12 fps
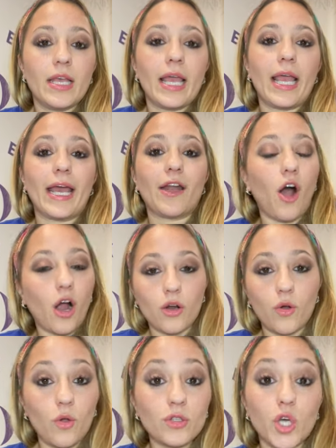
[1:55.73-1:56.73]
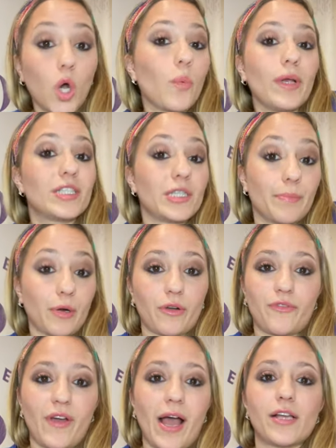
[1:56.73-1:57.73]
And our goal is always to
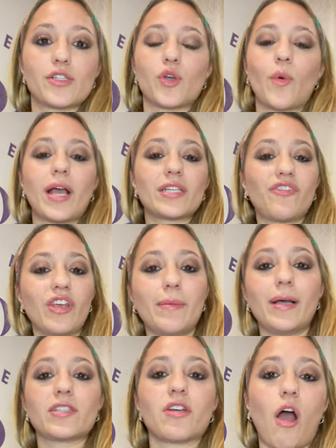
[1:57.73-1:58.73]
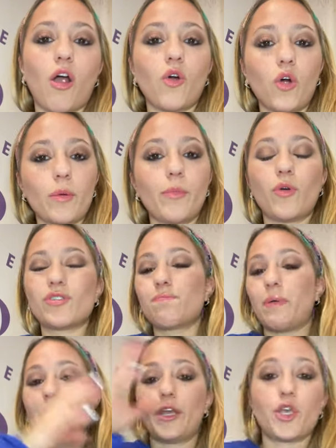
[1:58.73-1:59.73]
burn fat. So as females, our hormones
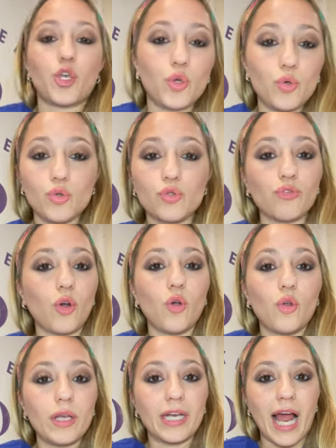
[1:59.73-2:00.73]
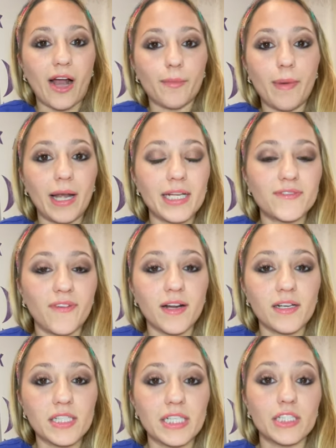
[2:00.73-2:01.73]
play a huge role in our body's
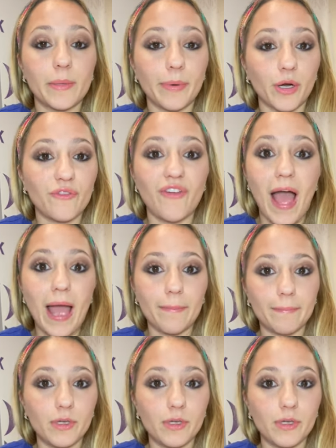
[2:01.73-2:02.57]
function to burn fat and